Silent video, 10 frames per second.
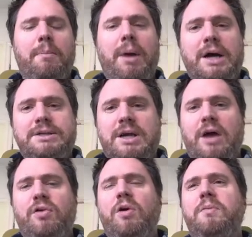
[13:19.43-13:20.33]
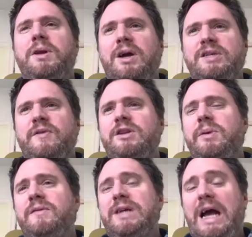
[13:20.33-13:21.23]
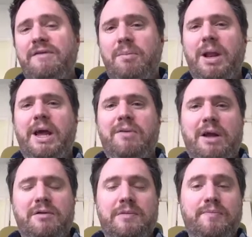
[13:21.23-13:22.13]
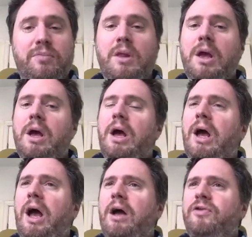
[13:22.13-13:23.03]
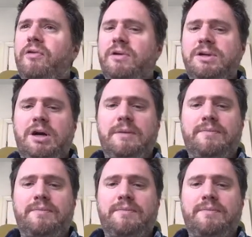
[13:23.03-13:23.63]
But I thought it would be nice for you to be able to have a play around and your own time.